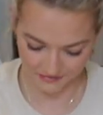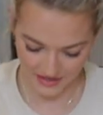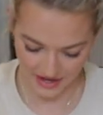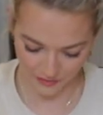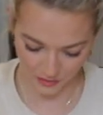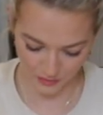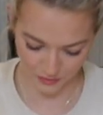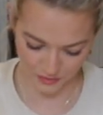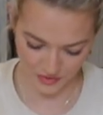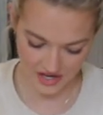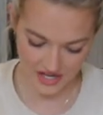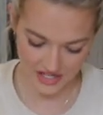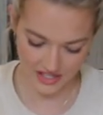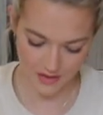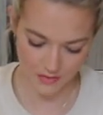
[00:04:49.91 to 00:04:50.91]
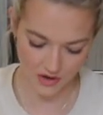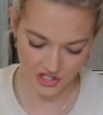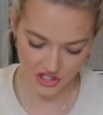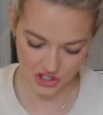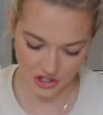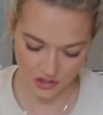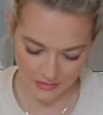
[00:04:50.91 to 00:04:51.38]
Never really
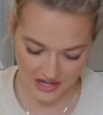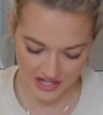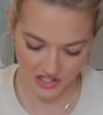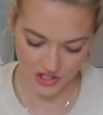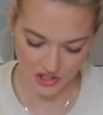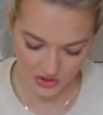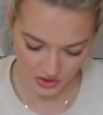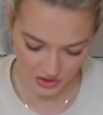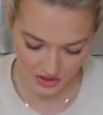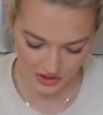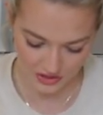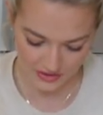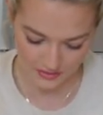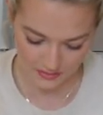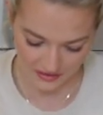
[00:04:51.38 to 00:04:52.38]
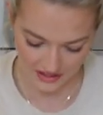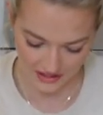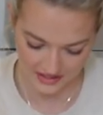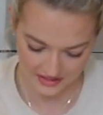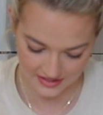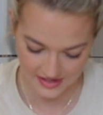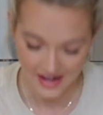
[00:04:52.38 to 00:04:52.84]
watched too many tutorials
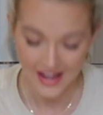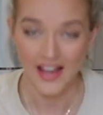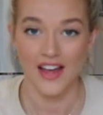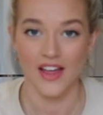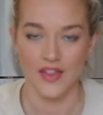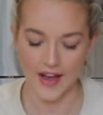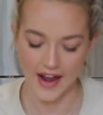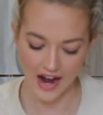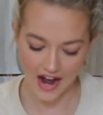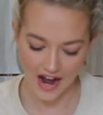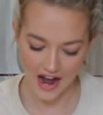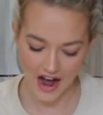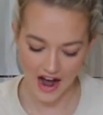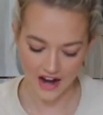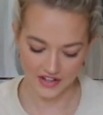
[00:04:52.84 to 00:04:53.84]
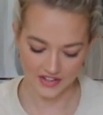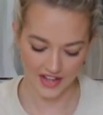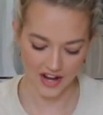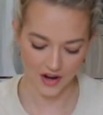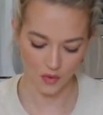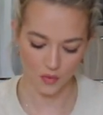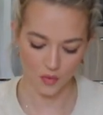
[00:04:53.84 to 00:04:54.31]
because they are hard and
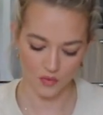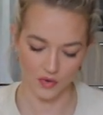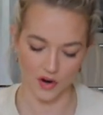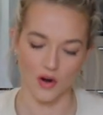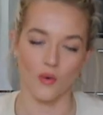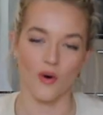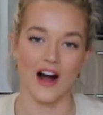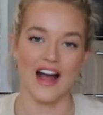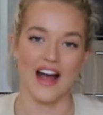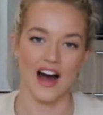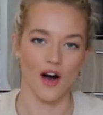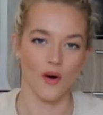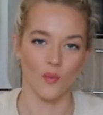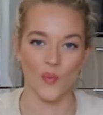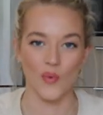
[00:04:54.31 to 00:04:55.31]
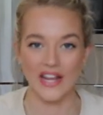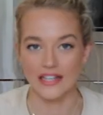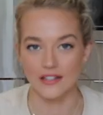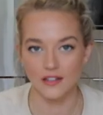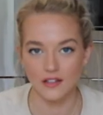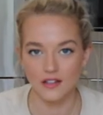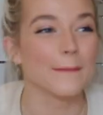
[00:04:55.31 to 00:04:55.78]
they all require a
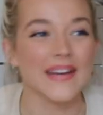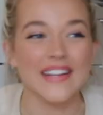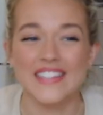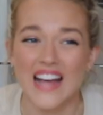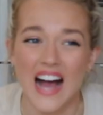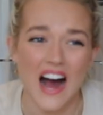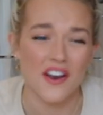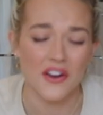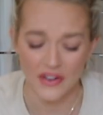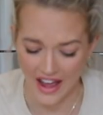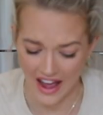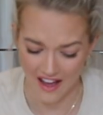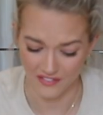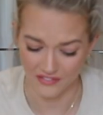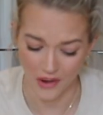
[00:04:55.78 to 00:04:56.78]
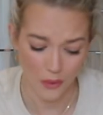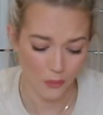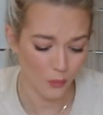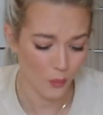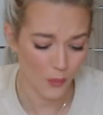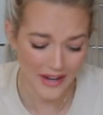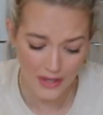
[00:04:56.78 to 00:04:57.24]
wheel. Bitch, I don't have a
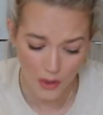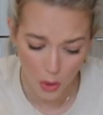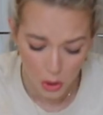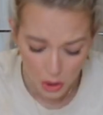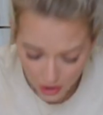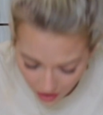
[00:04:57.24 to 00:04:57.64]
wheel.